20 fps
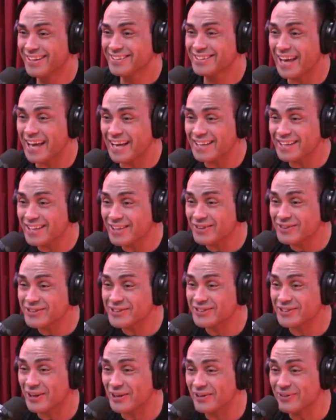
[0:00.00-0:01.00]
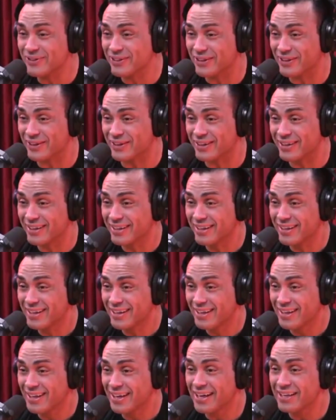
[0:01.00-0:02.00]
That little stoner
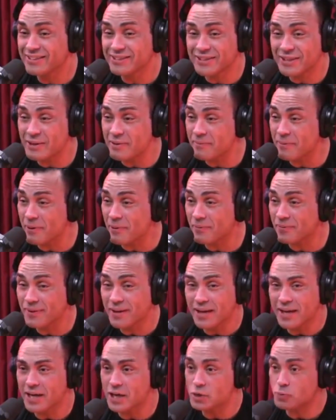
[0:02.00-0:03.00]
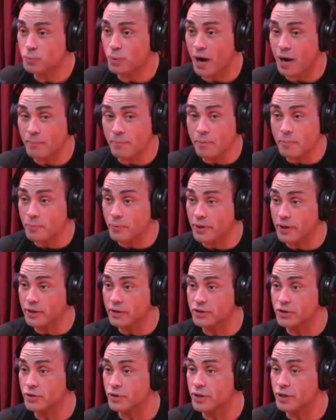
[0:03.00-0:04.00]
is going to be. He's probably,
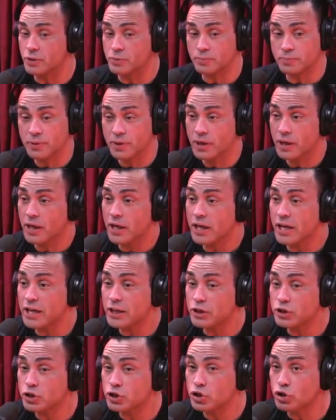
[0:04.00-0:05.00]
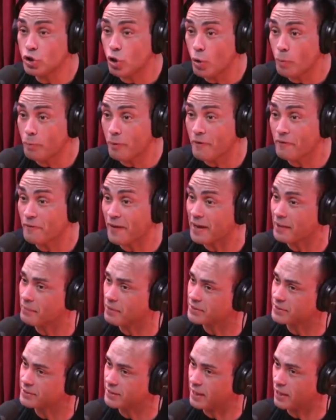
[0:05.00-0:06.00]
dude. He's super
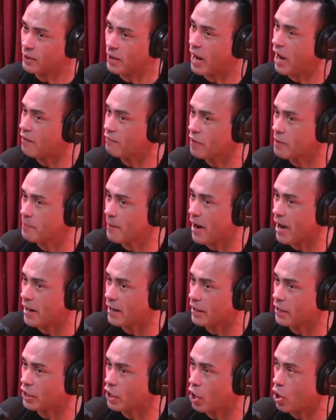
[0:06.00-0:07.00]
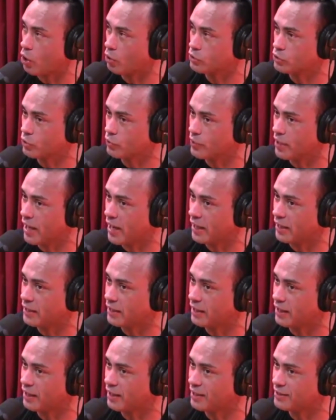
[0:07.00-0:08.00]
famous now. Everybody knows who Nate
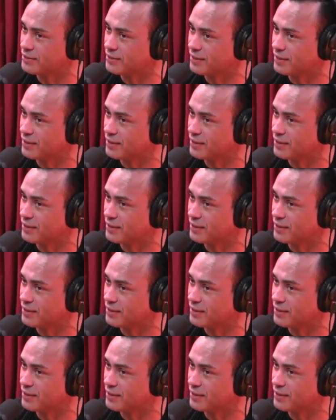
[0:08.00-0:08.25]
Diaz is.